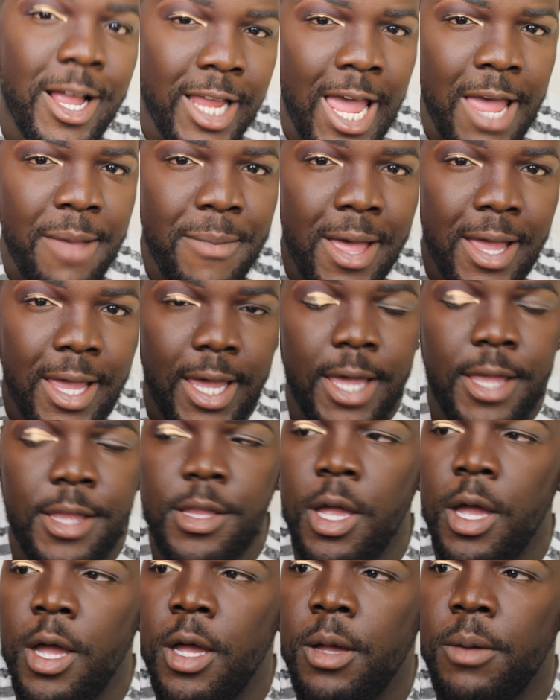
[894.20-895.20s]
came back in,
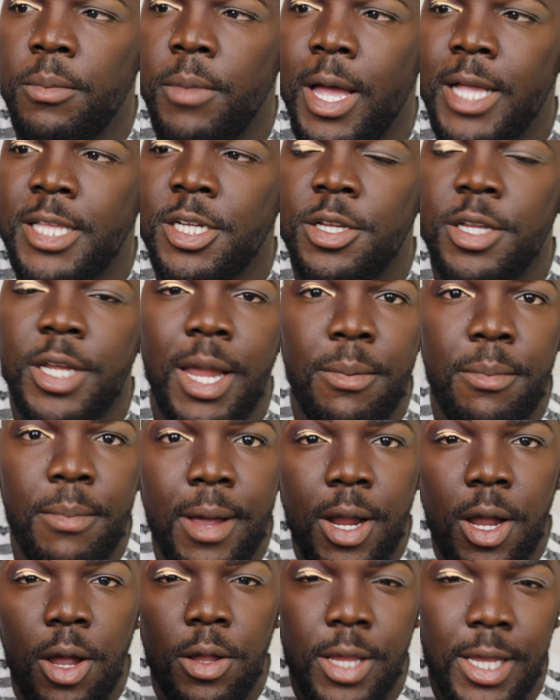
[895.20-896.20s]
I turned the camera
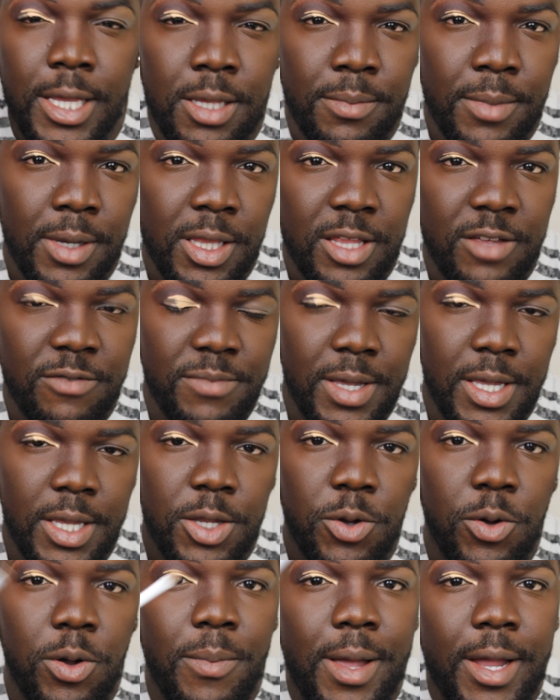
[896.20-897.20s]
back on in the middle of me
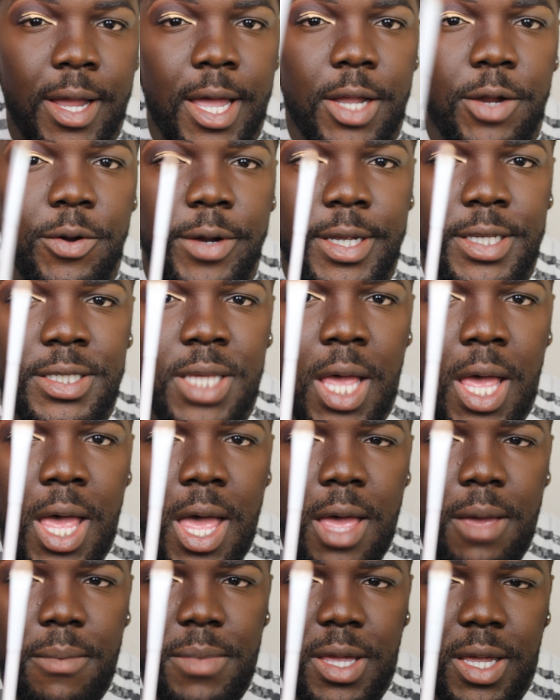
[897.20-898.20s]
doing my cut crease
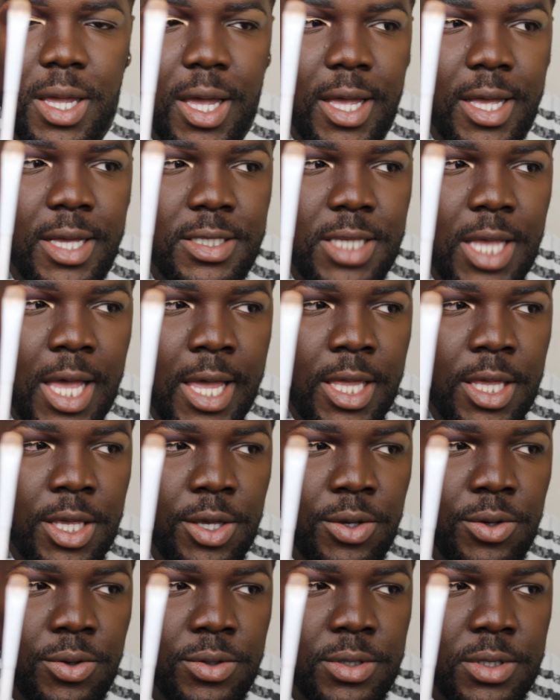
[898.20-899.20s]
because I
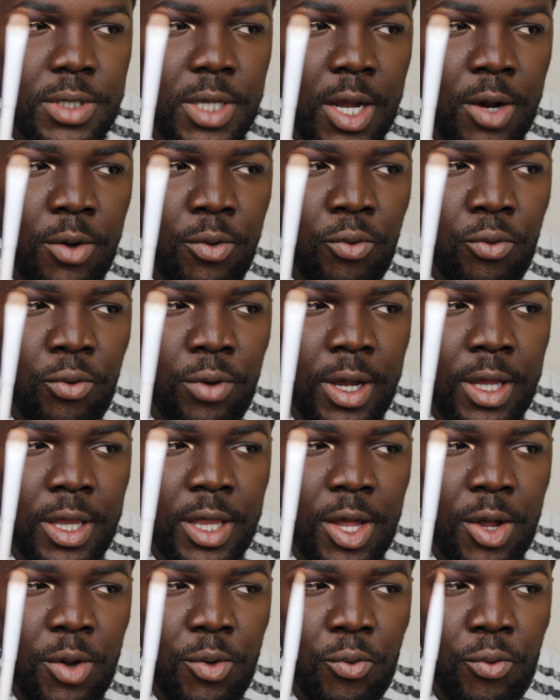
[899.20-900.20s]
use a
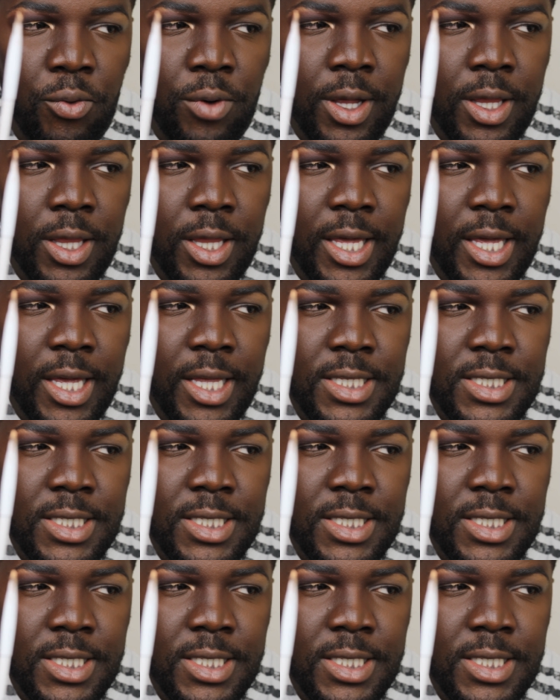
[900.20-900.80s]
really